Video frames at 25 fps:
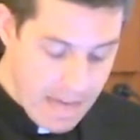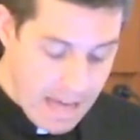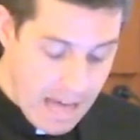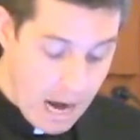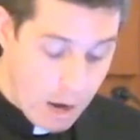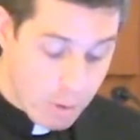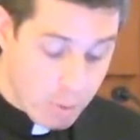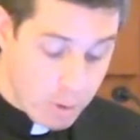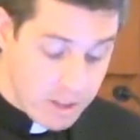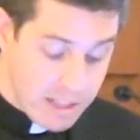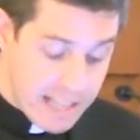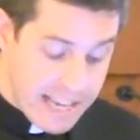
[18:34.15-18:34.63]

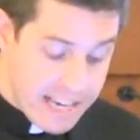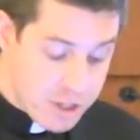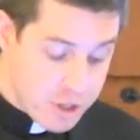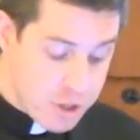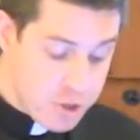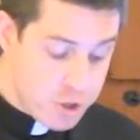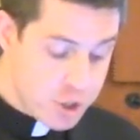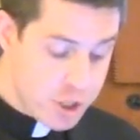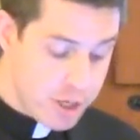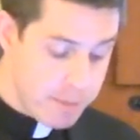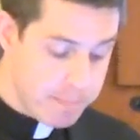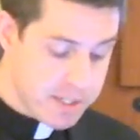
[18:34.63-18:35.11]
Our
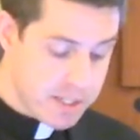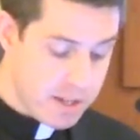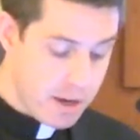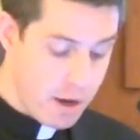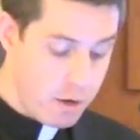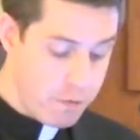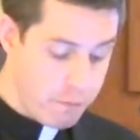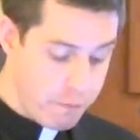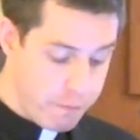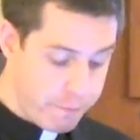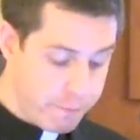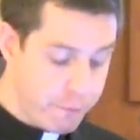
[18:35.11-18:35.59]
relationships
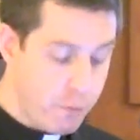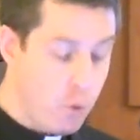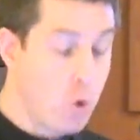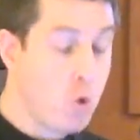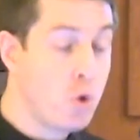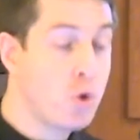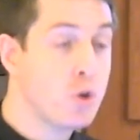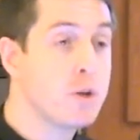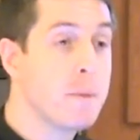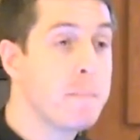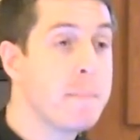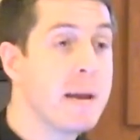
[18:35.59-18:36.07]

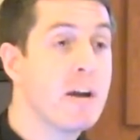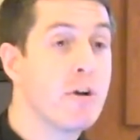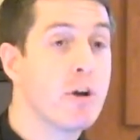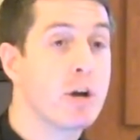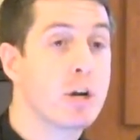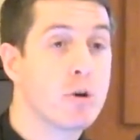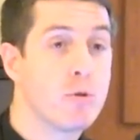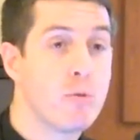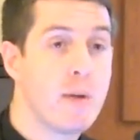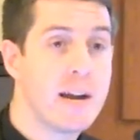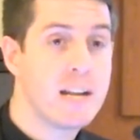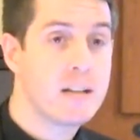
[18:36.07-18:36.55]
unfold
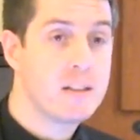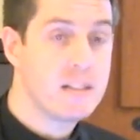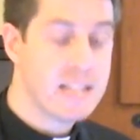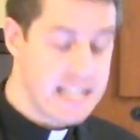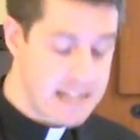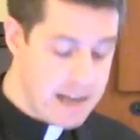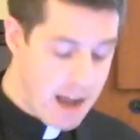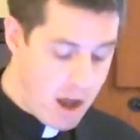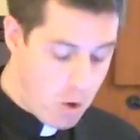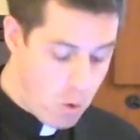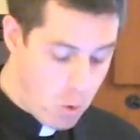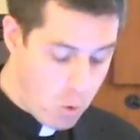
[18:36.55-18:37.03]

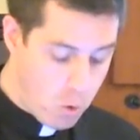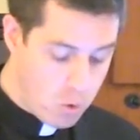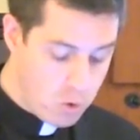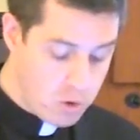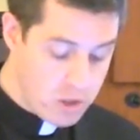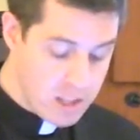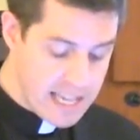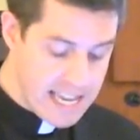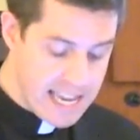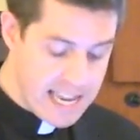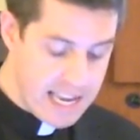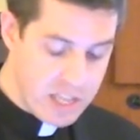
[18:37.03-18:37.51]
perichoretically not
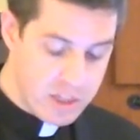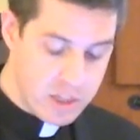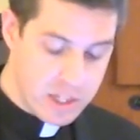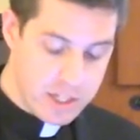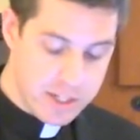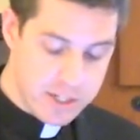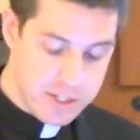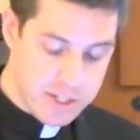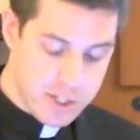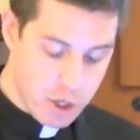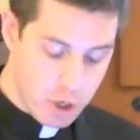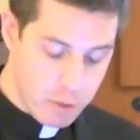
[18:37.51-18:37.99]
only in the
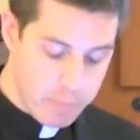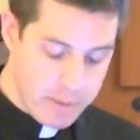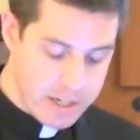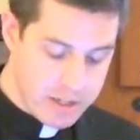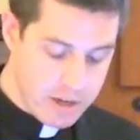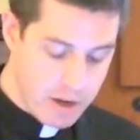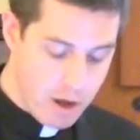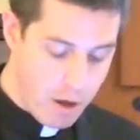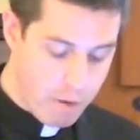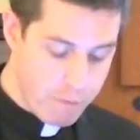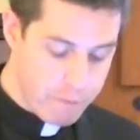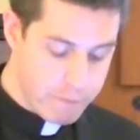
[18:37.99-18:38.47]

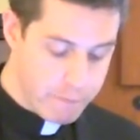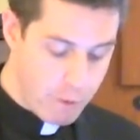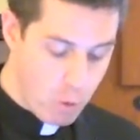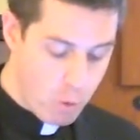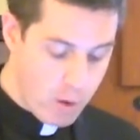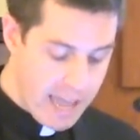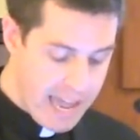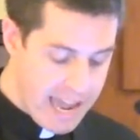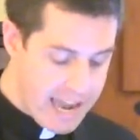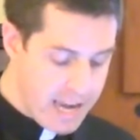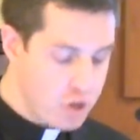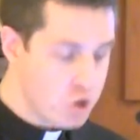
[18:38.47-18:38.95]
discernment of
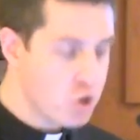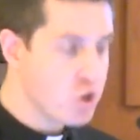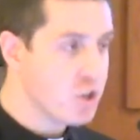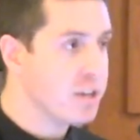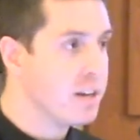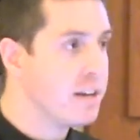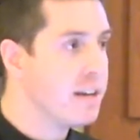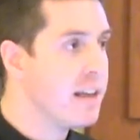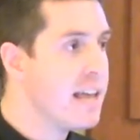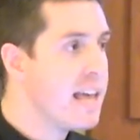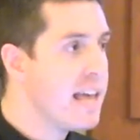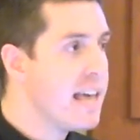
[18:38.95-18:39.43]

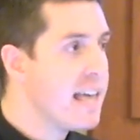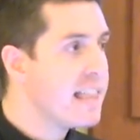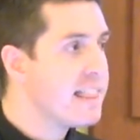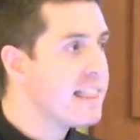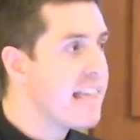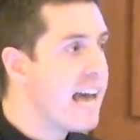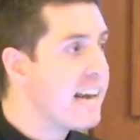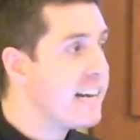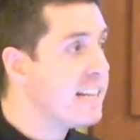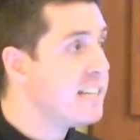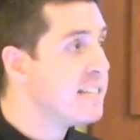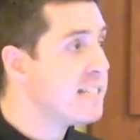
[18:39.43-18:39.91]
vocation,
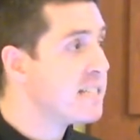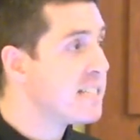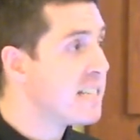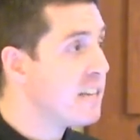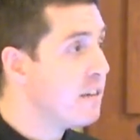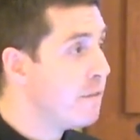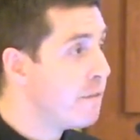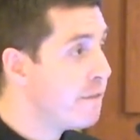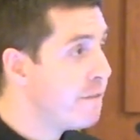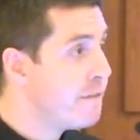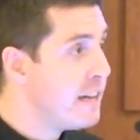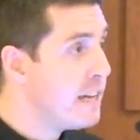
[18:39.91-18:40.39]
that is,
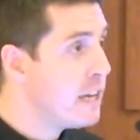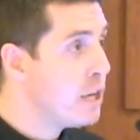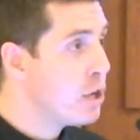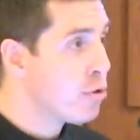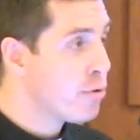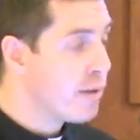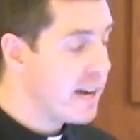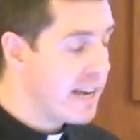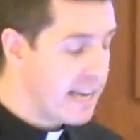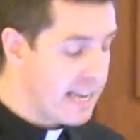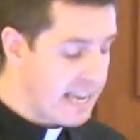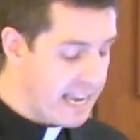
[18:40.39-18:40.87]
in
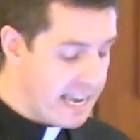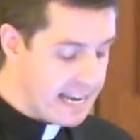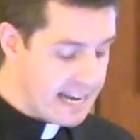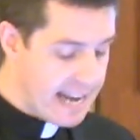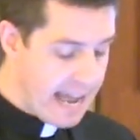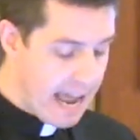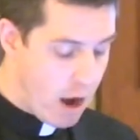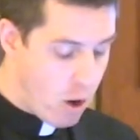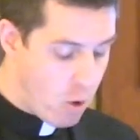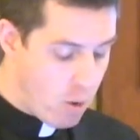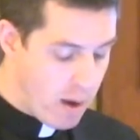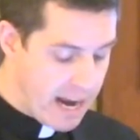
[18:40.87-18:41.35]
figuring it
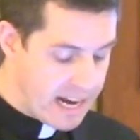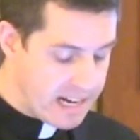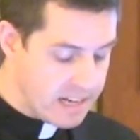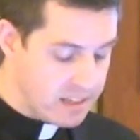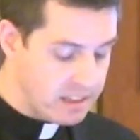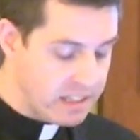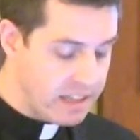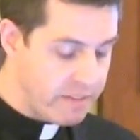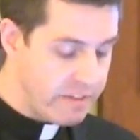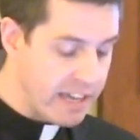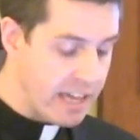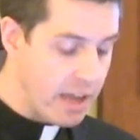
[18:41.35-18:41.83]
out and
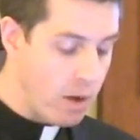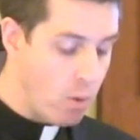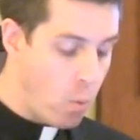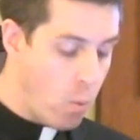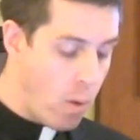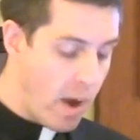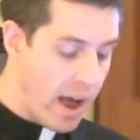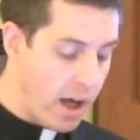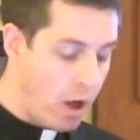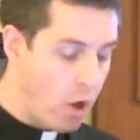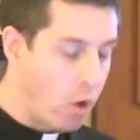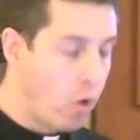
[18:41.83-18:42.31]
living it
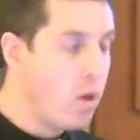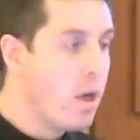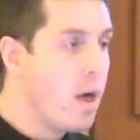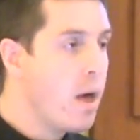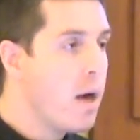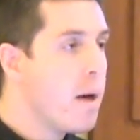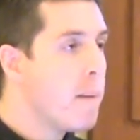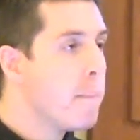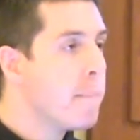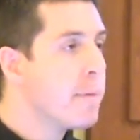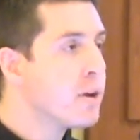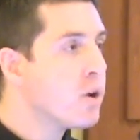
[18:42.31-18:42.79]
well,
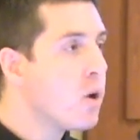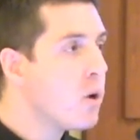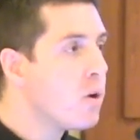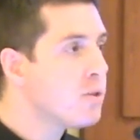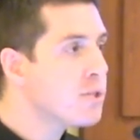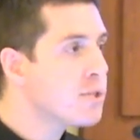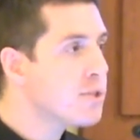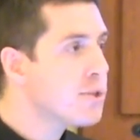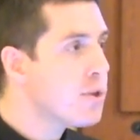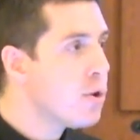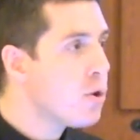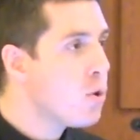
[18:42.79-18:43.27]
but
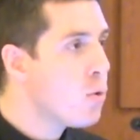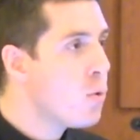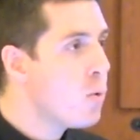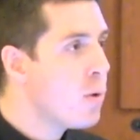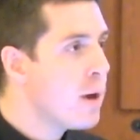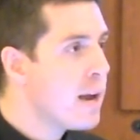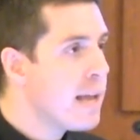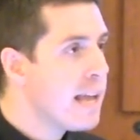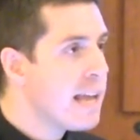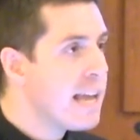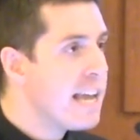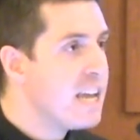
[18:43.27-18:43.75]
also
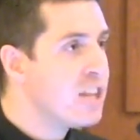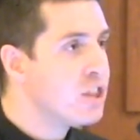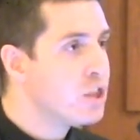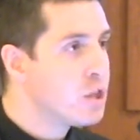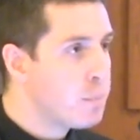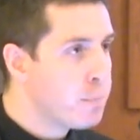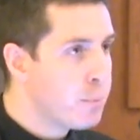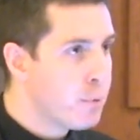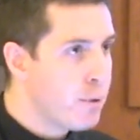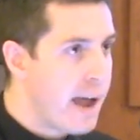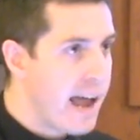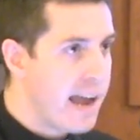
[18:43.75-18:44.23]
in
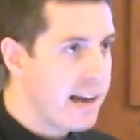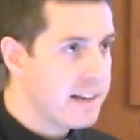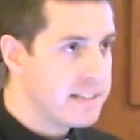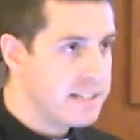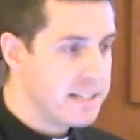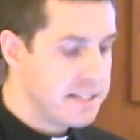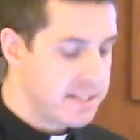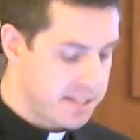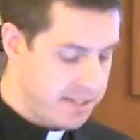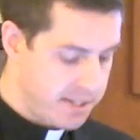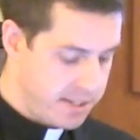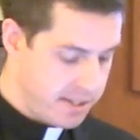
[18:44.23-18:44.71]
the
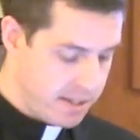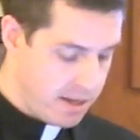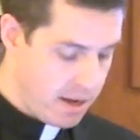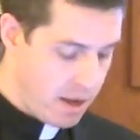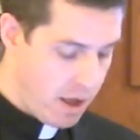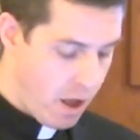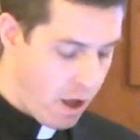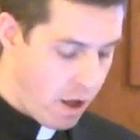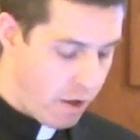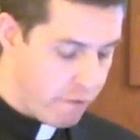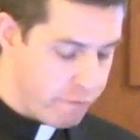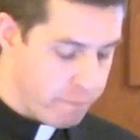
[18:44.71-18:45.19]
practice
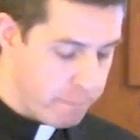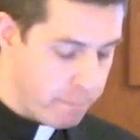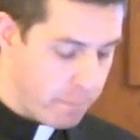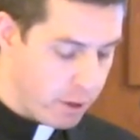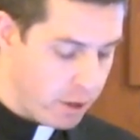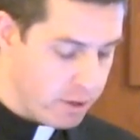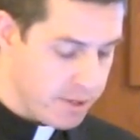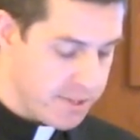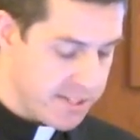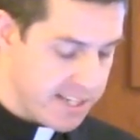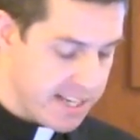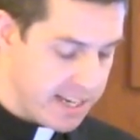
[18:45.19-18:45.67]
of
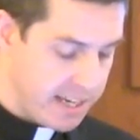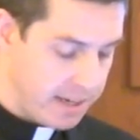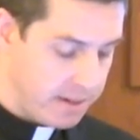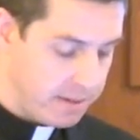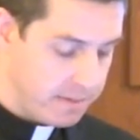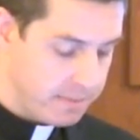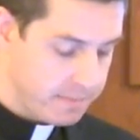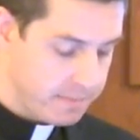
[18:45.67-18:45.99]
mercy.